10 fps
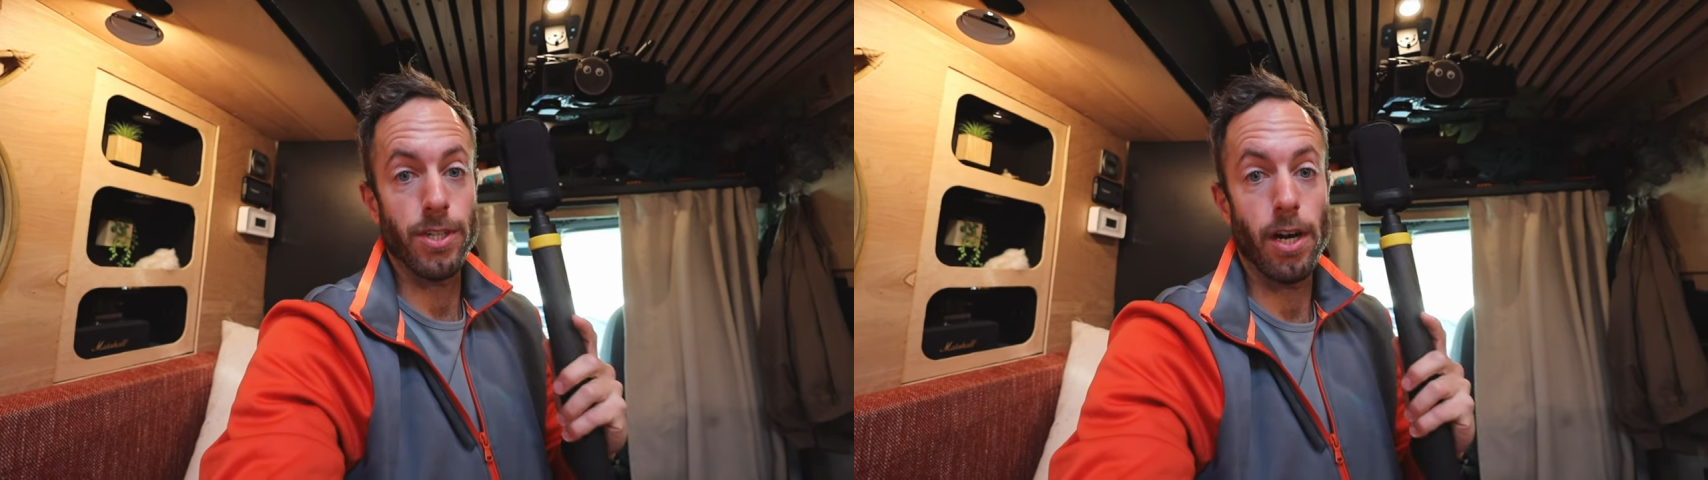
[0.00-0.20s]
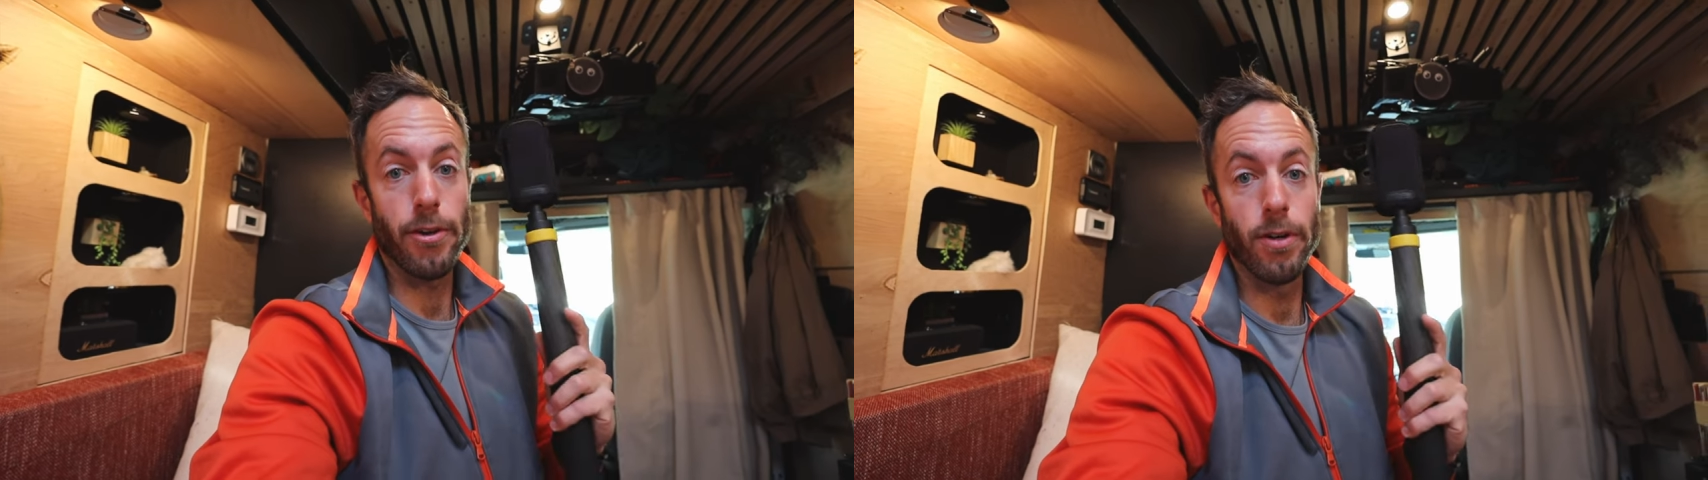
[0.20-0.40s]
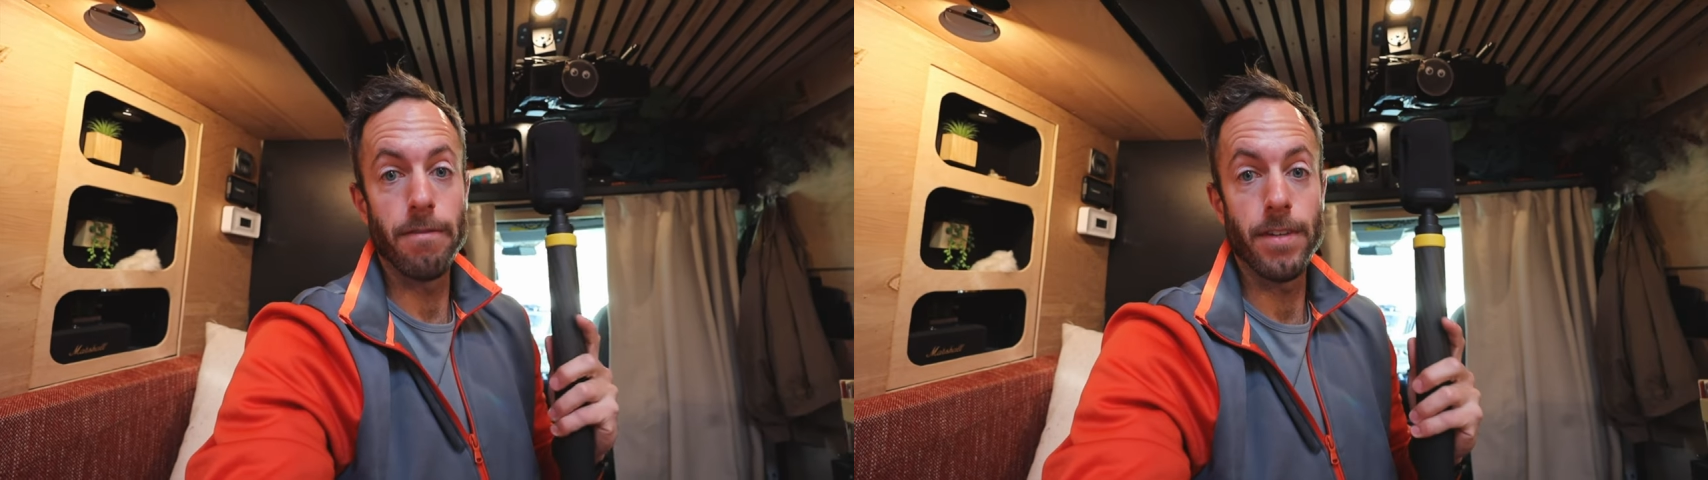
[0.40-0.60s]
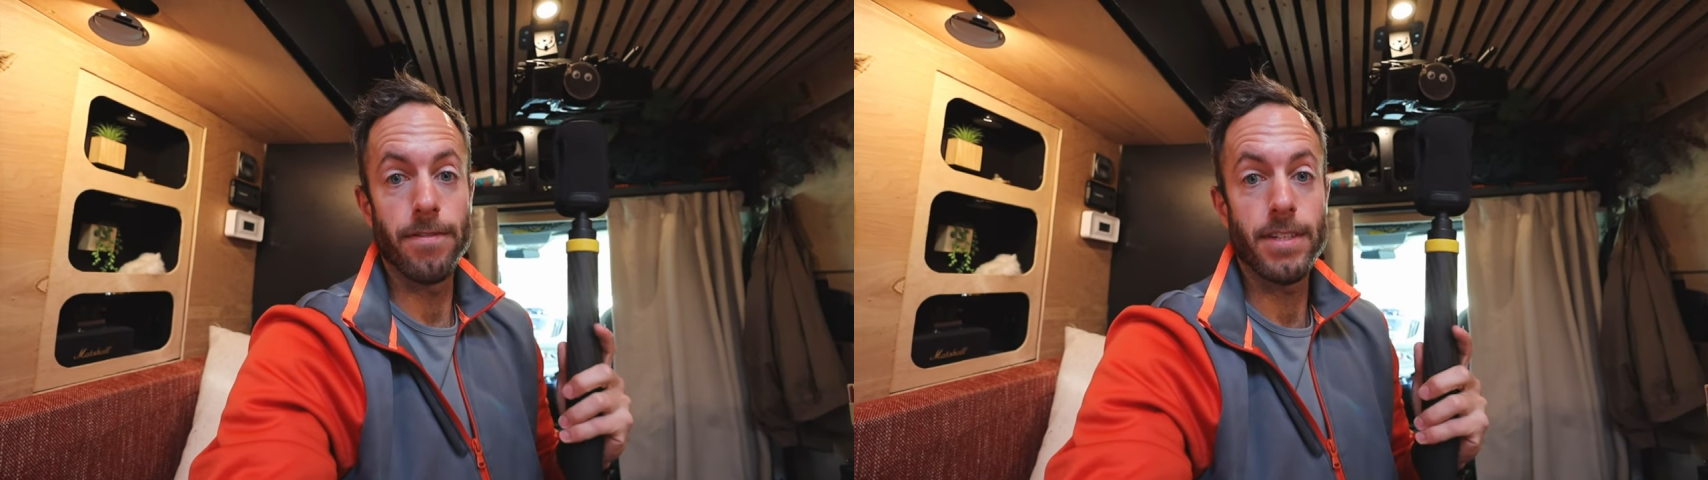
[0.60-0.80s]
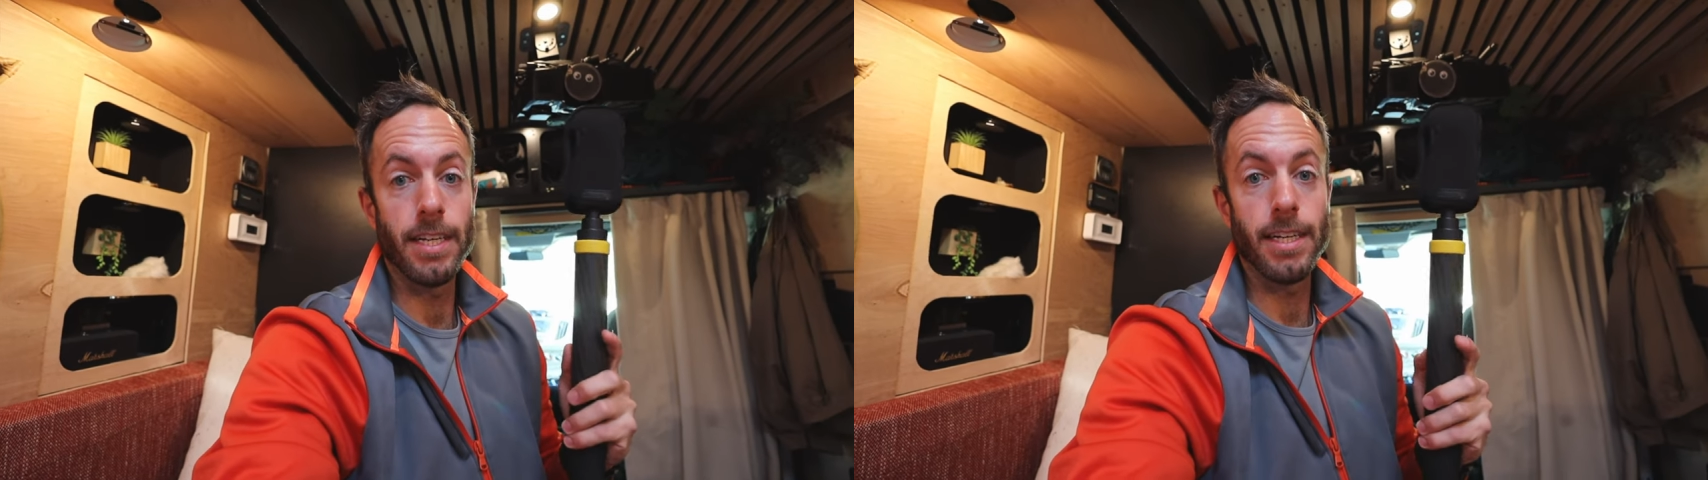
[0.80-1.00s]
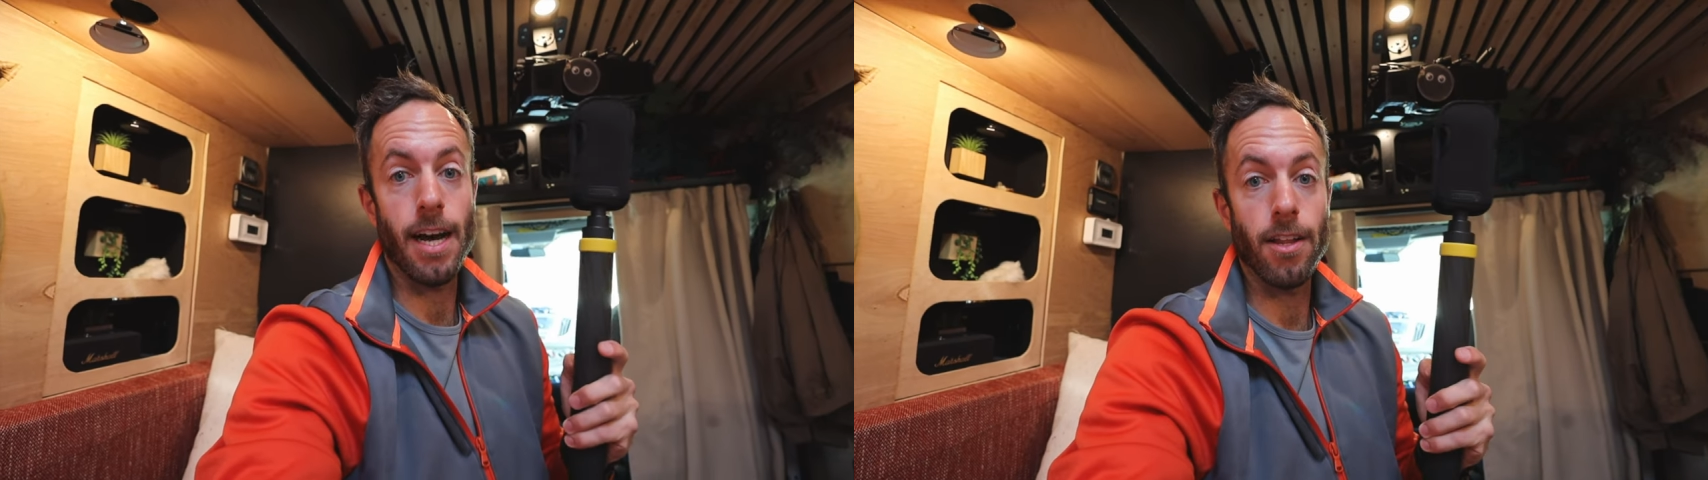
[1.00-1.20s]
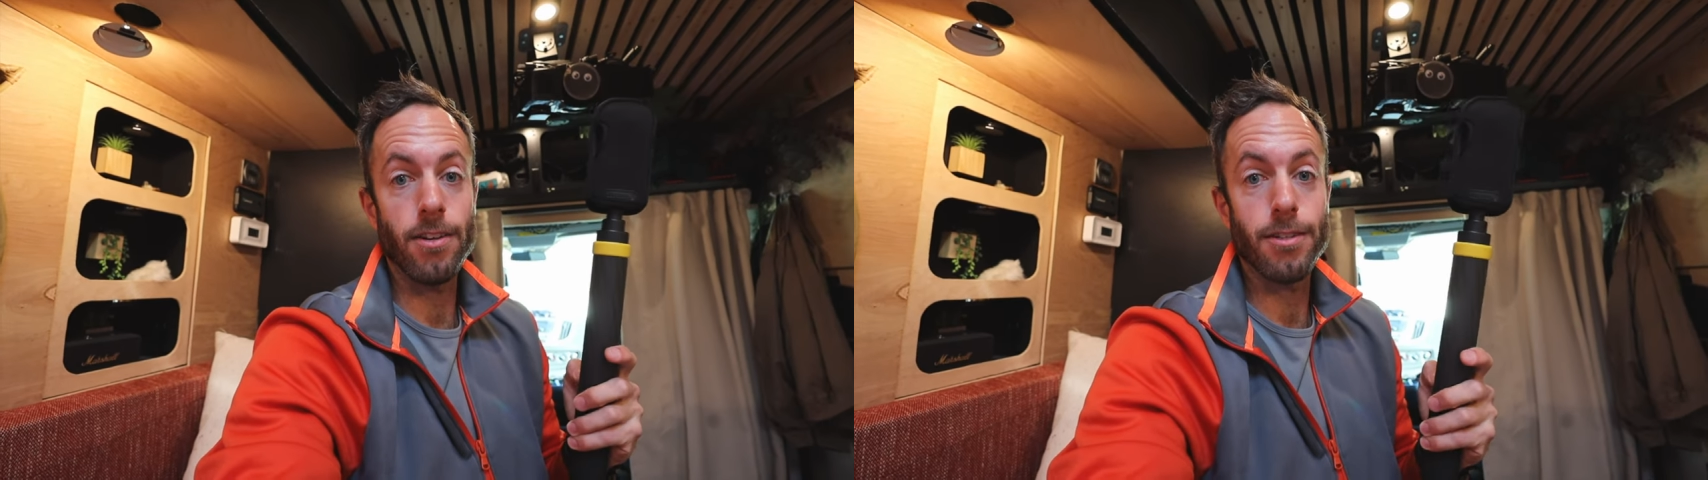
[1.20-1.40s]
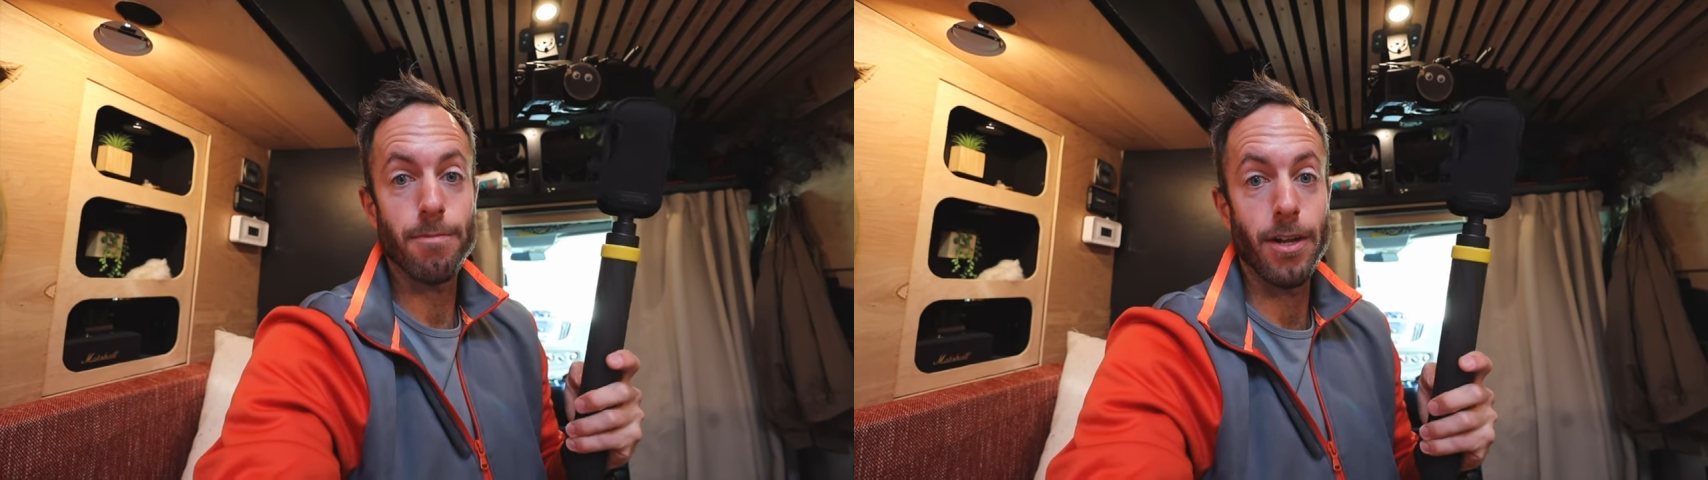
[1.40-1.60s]

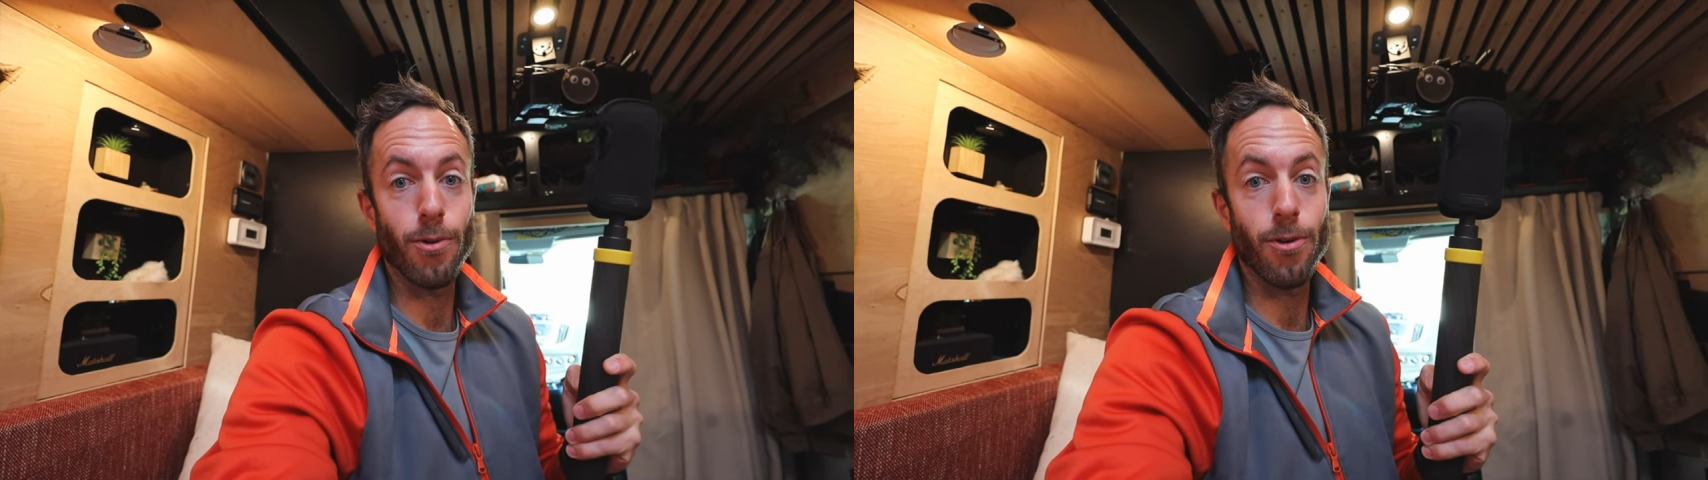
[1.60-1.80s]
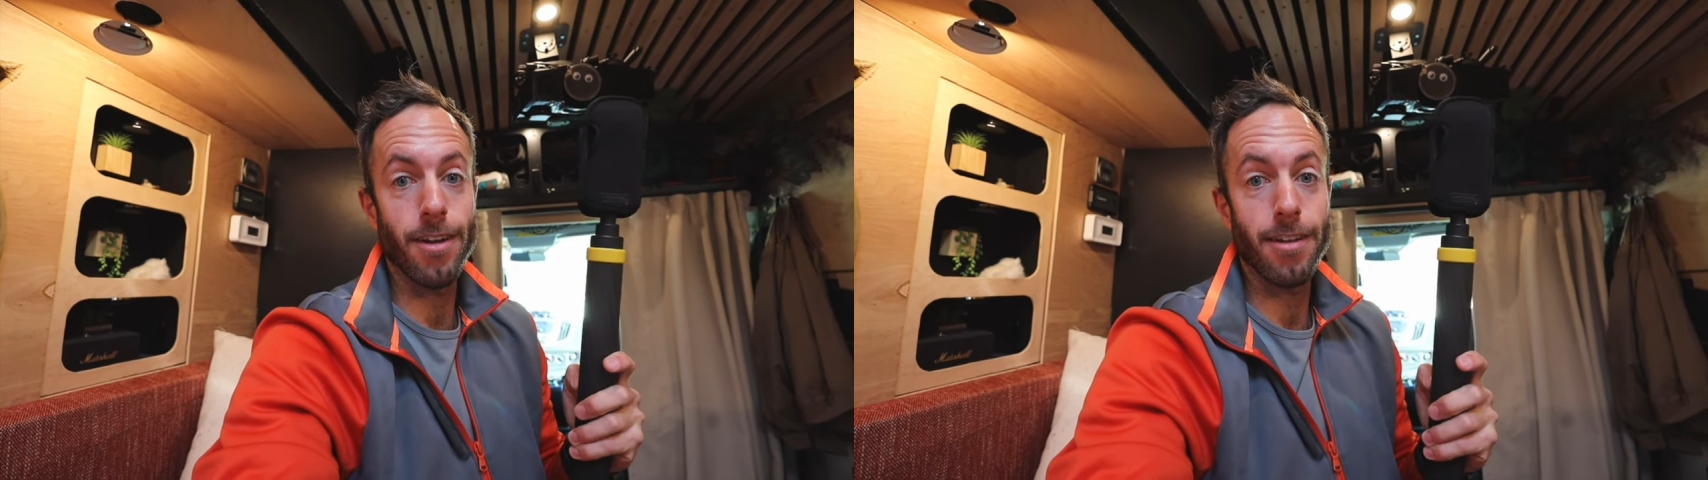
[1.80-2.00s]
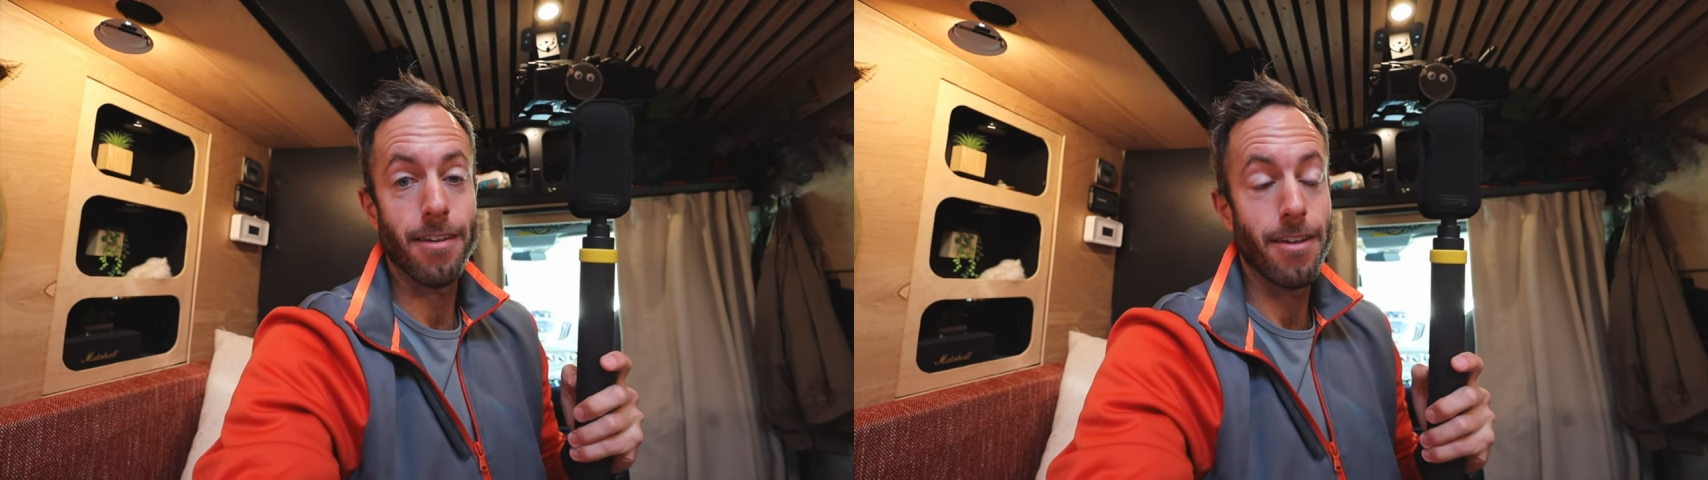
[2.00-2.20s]
$115, by the way.